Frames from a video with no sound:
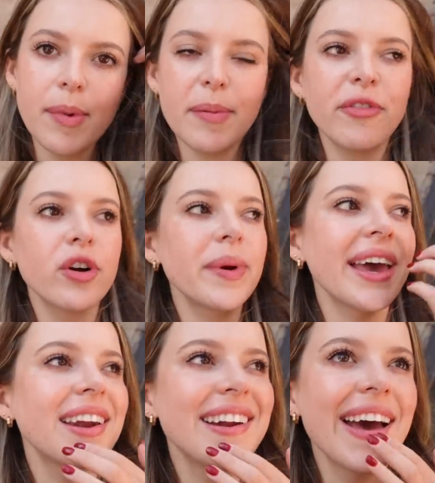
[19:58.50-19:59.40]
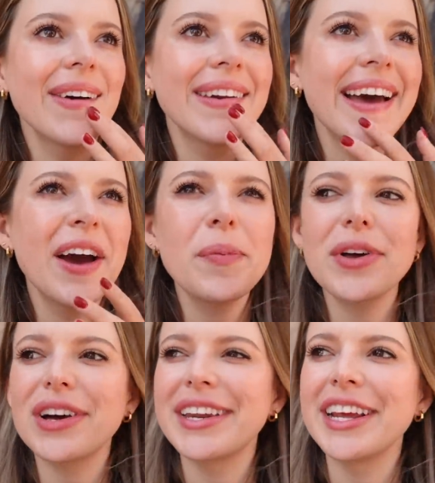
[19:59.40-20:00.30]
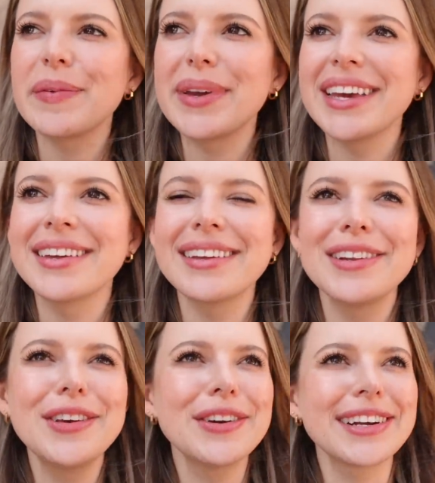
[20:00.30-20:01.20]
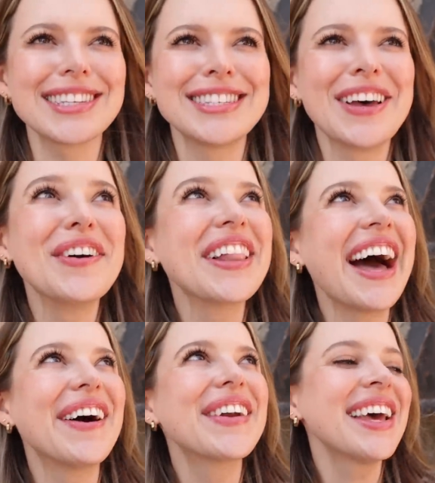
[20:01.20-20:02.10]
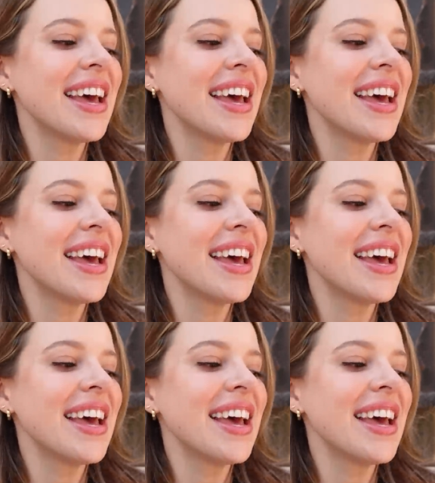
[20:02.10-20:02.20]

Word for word: But before we head on out, I hope y'all can hear me. New York is so loud.